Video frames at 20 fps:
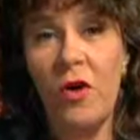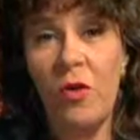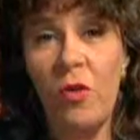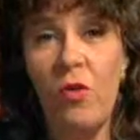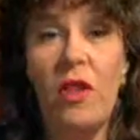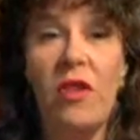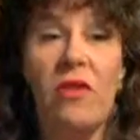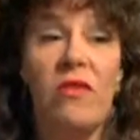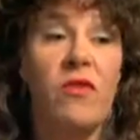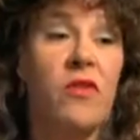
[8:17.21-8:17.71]

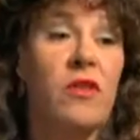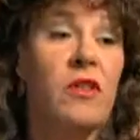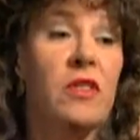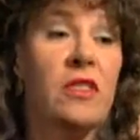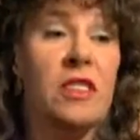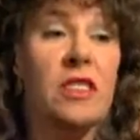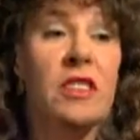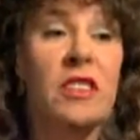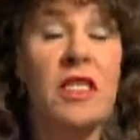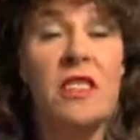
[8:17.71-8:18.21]
with, of
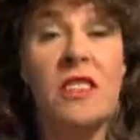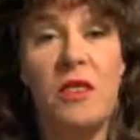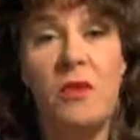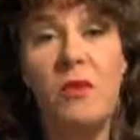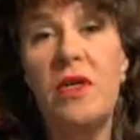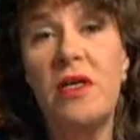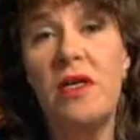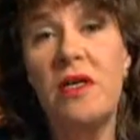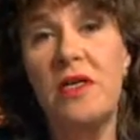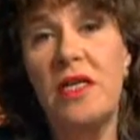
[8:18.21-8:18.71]
course, the
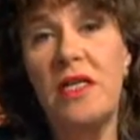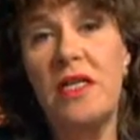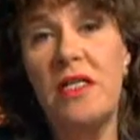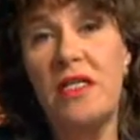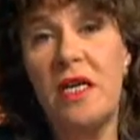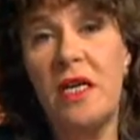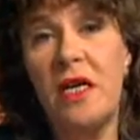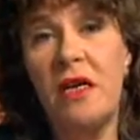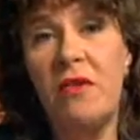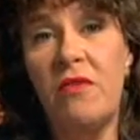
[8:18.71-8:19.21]

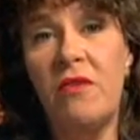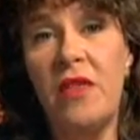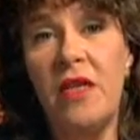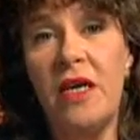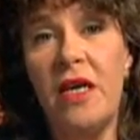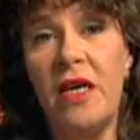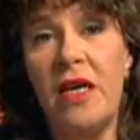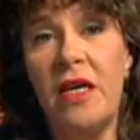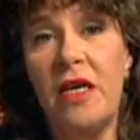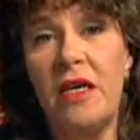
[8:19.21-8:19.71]
sensibilities of
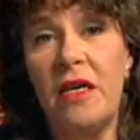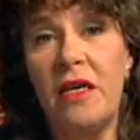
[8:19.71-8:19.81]
the